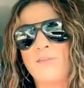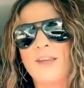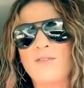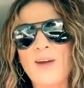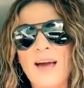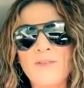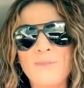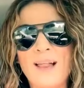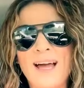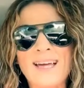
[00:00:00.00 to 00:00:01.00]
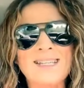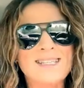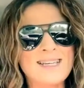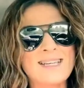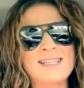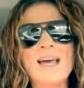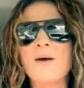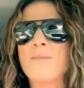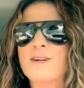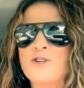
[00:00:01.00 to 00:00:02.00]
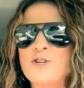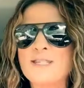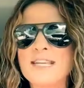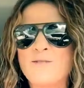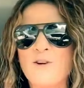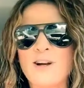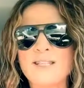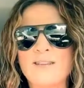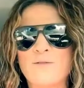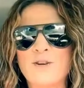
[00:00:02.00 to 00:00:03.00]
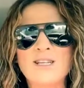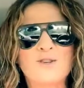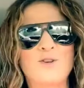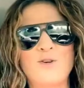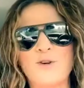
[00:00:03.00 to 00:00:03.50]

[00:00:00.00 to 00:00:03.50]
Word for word: If you have appliances, make sure you defrost the freezer,